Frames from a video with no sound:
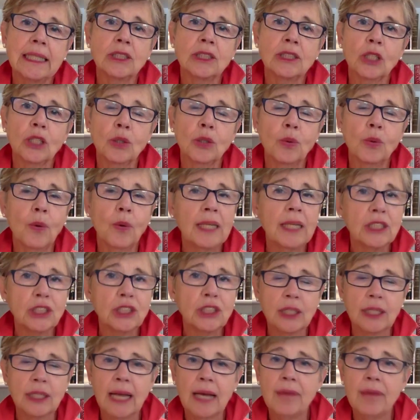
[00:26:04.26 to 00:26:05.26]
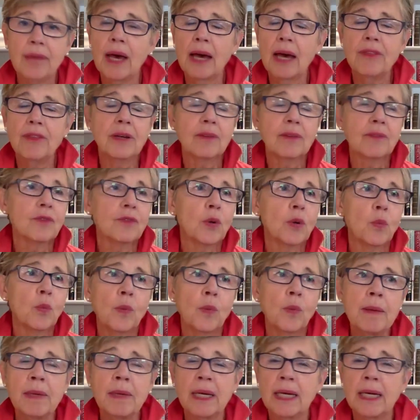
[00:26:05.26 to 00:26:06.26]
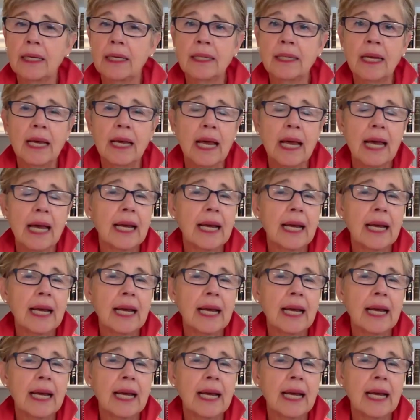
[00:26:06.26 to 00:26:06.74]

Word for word: it's a question I, I think for women,